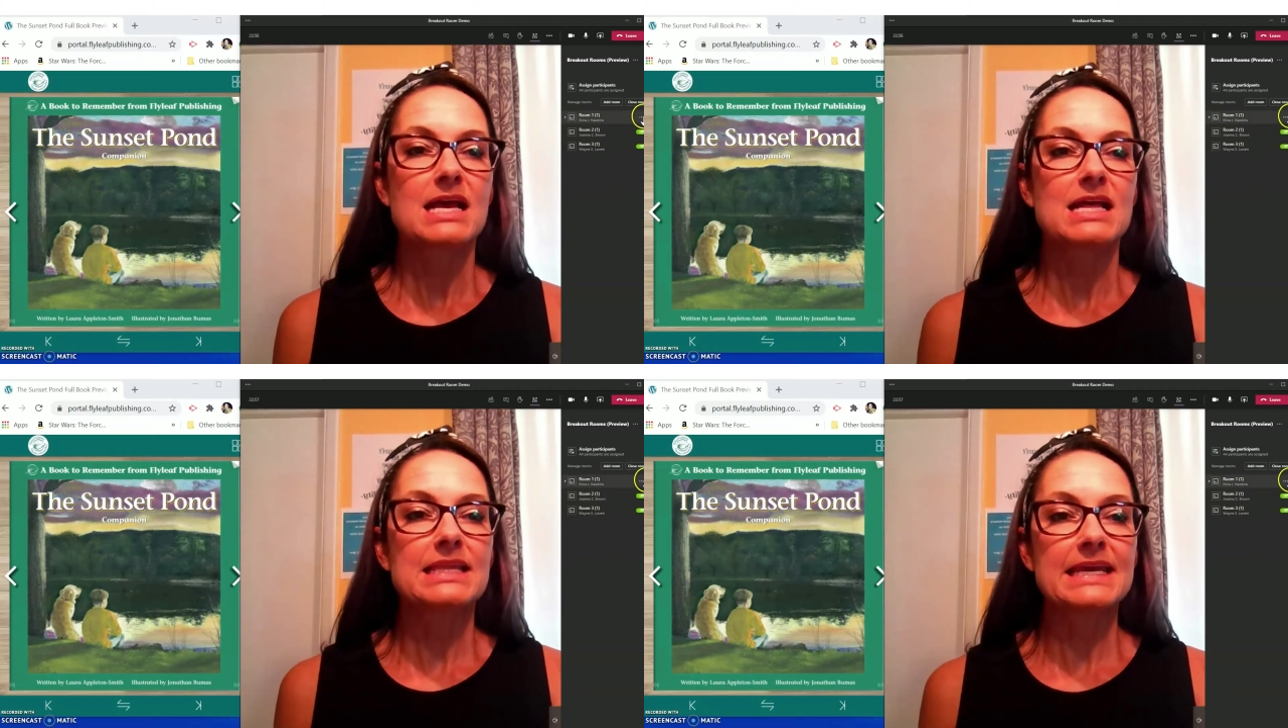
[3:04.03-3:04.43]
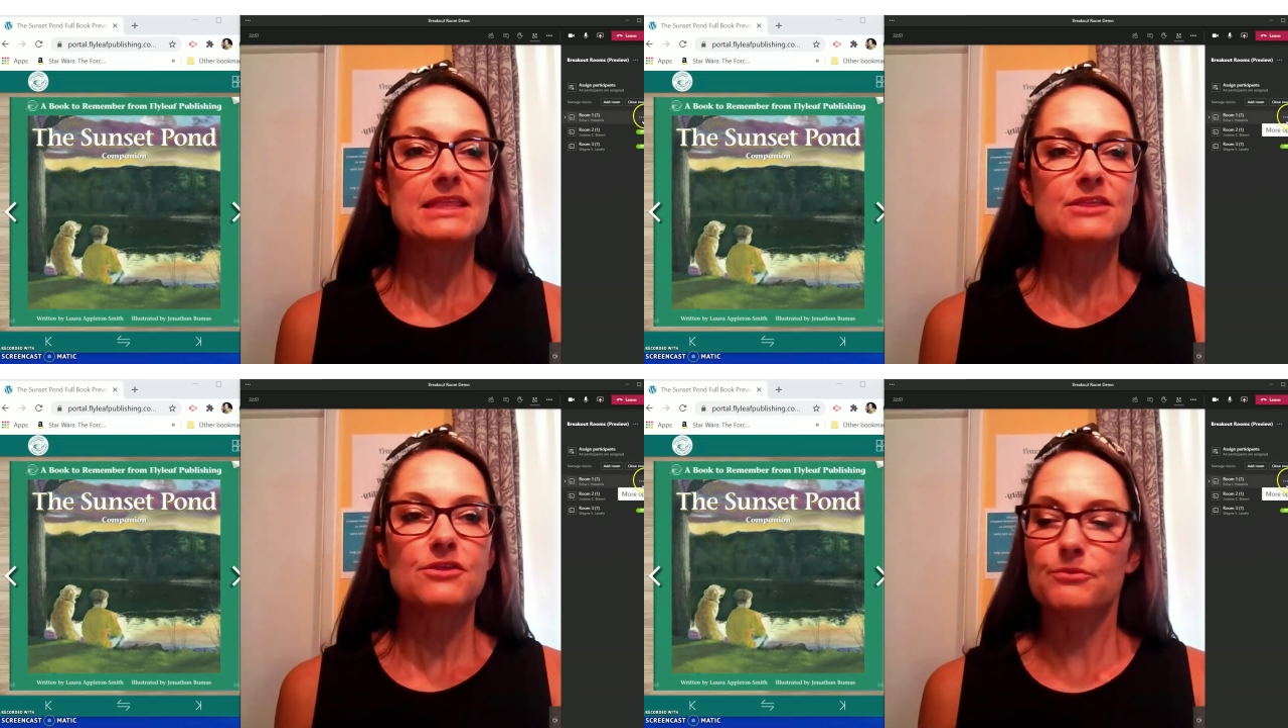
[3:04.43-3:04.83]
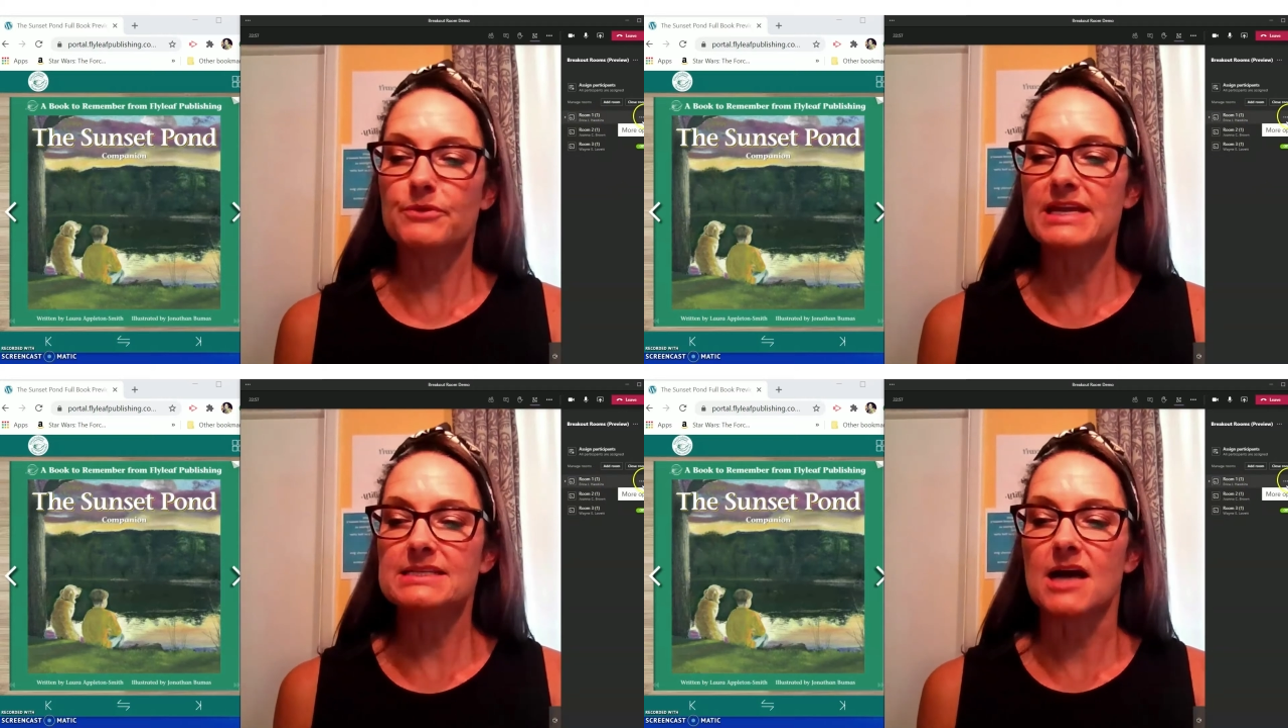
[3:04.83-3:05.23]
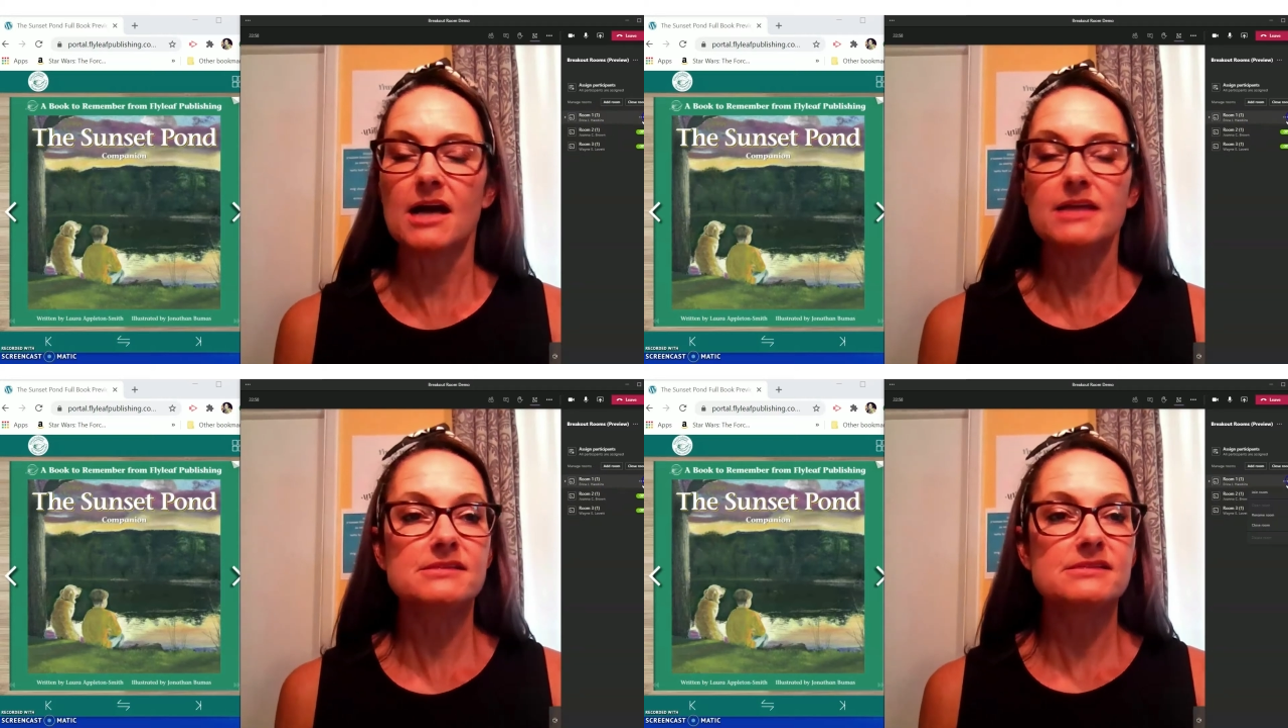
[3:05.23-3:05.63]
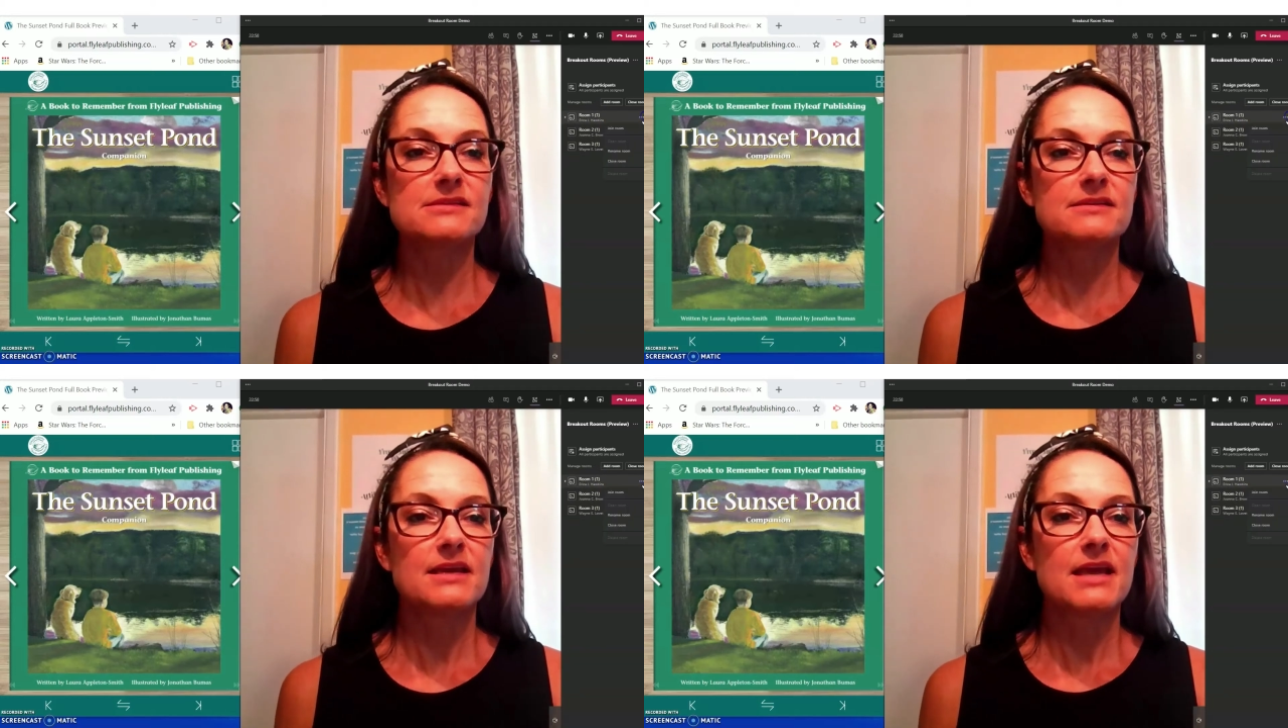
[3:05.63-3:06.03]
click the 3 dots,
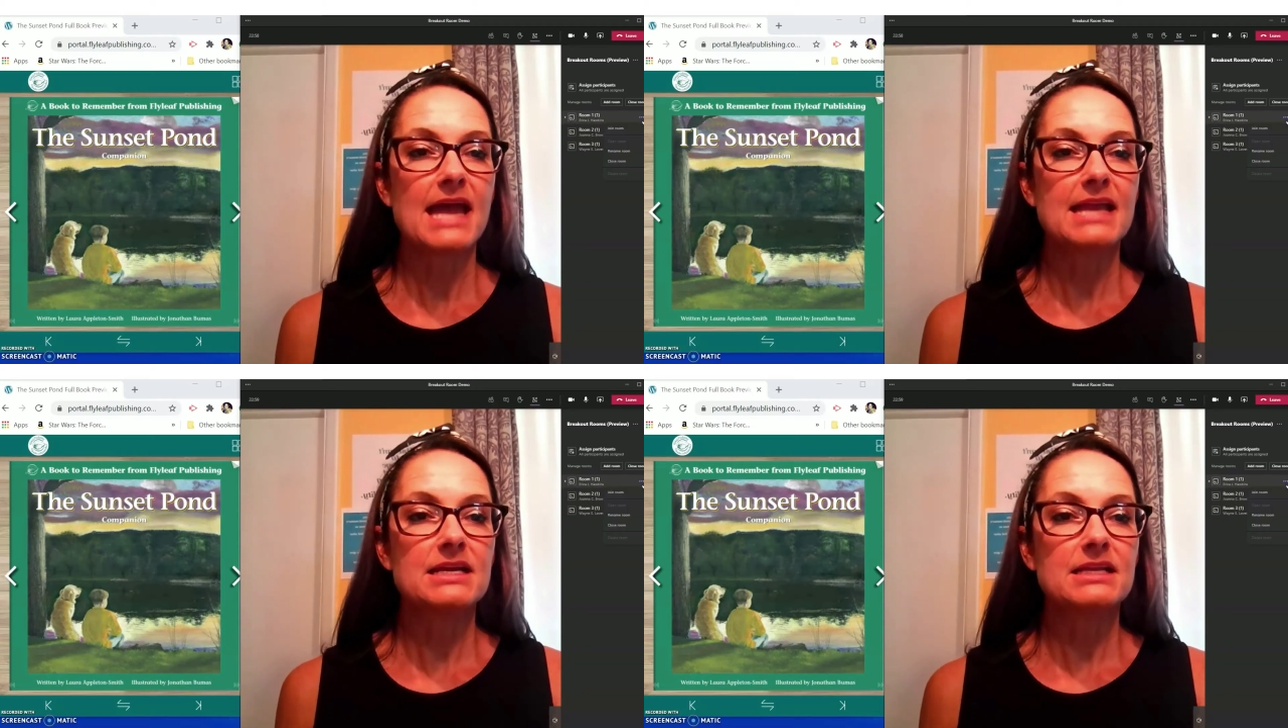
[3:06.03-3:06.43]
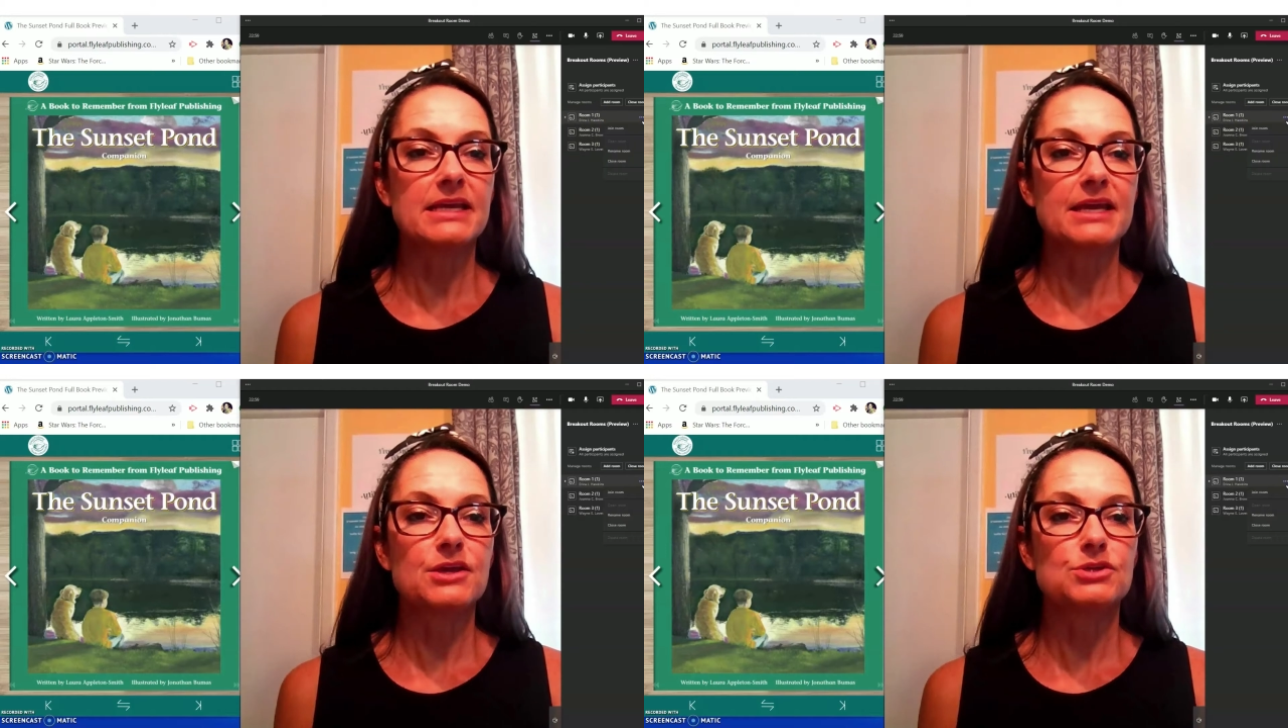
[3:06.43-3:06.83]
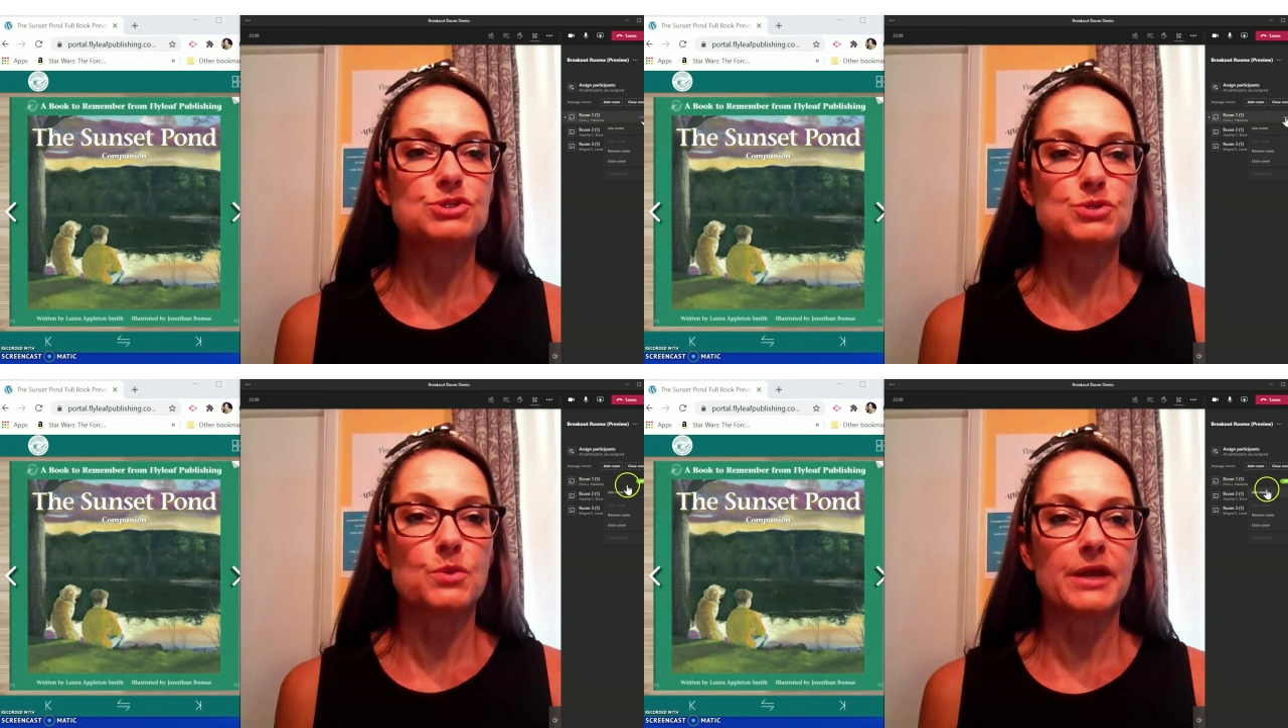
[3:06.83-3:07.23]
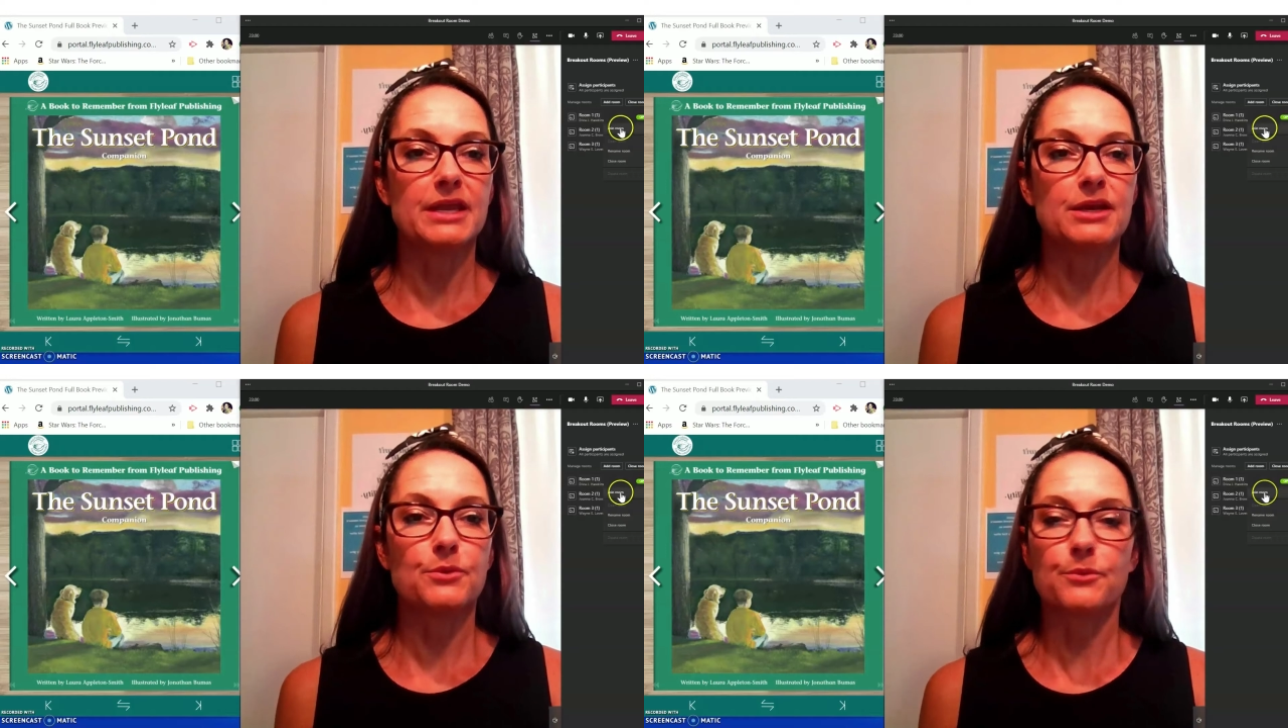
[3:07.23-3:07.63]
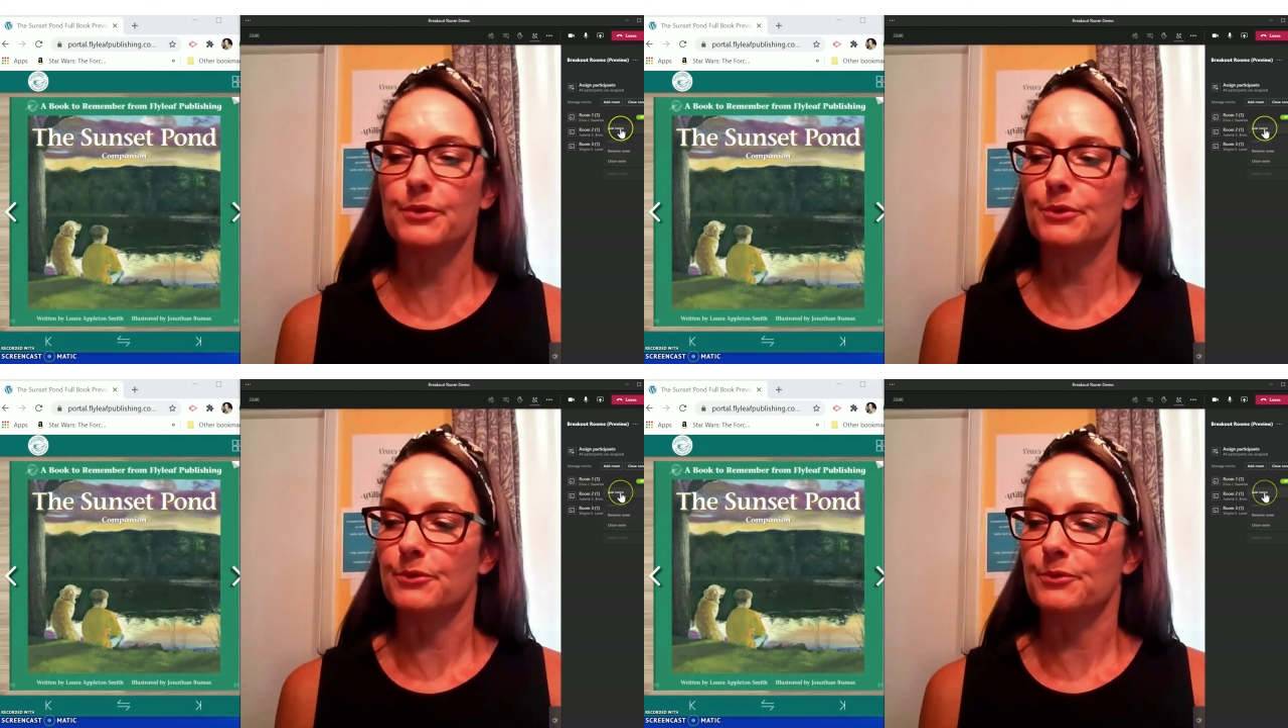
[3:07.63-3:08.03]
and click Join
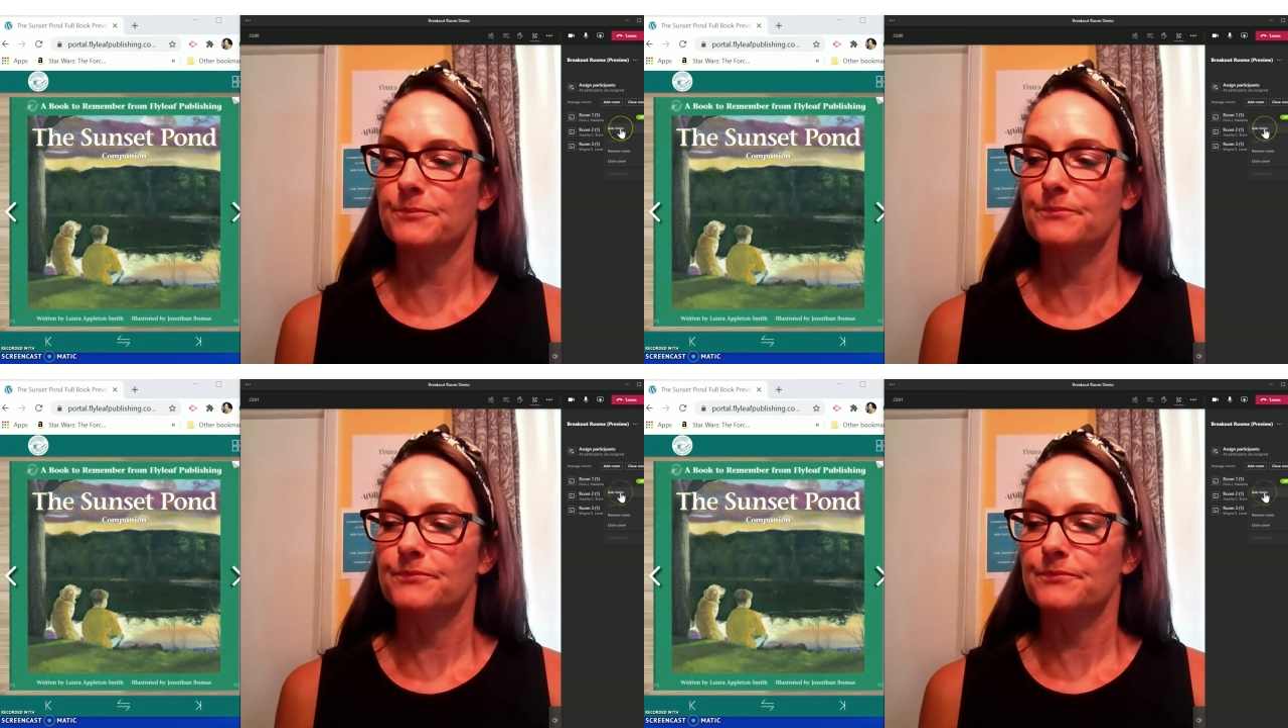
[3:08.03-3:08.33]
Room.